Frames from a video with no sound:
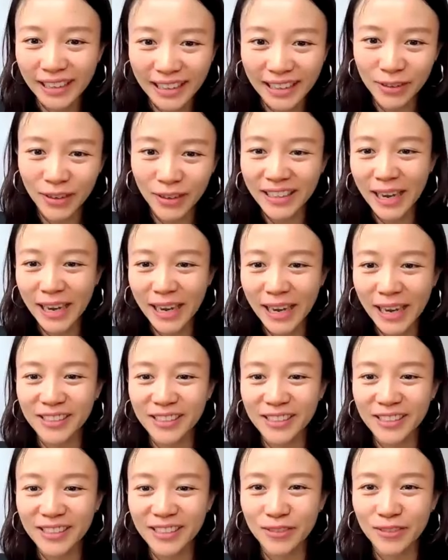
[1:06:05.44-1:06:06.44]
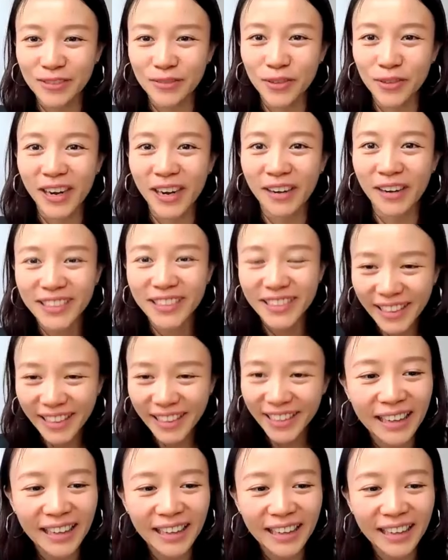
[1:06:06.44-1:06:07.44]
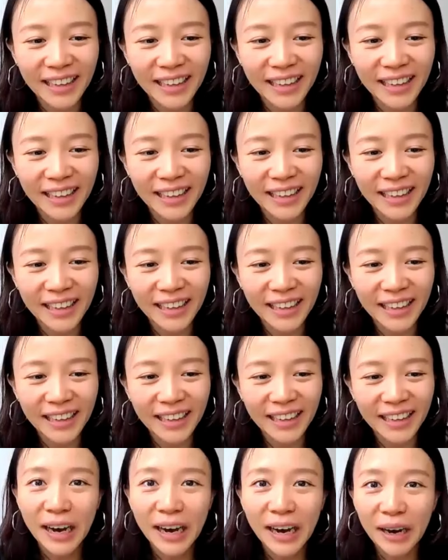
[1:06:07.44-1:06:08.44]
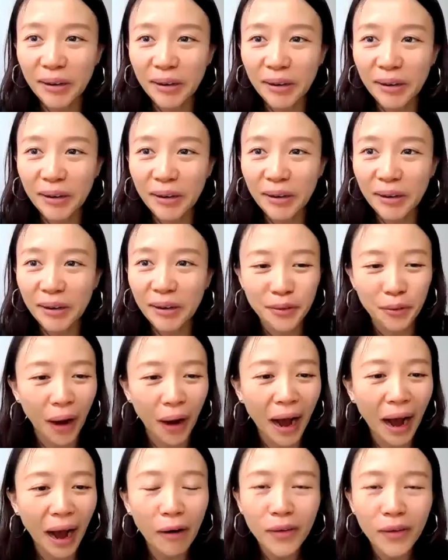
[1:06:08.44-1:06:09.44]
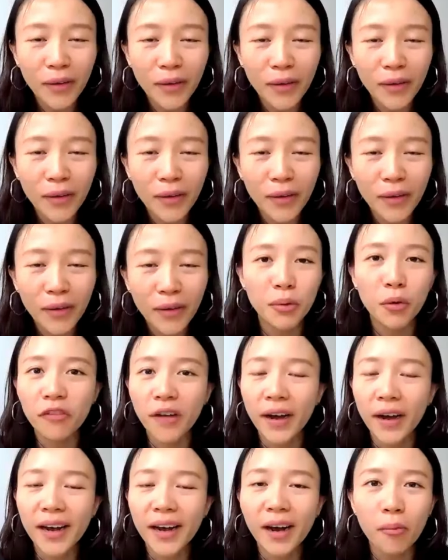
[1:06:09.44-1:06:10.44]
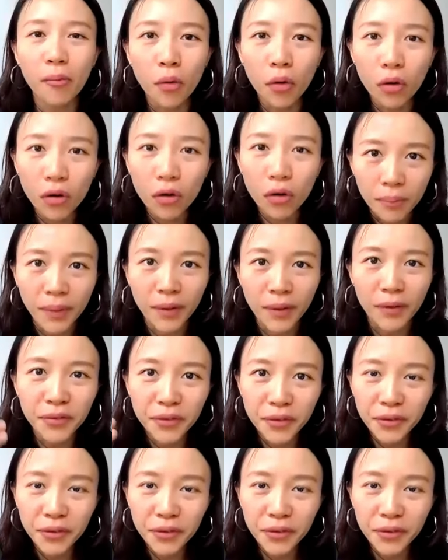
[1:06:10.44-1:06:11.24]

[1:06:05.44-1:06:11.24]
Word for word: why he tap dance to work every day. Lastly, how can people find out more about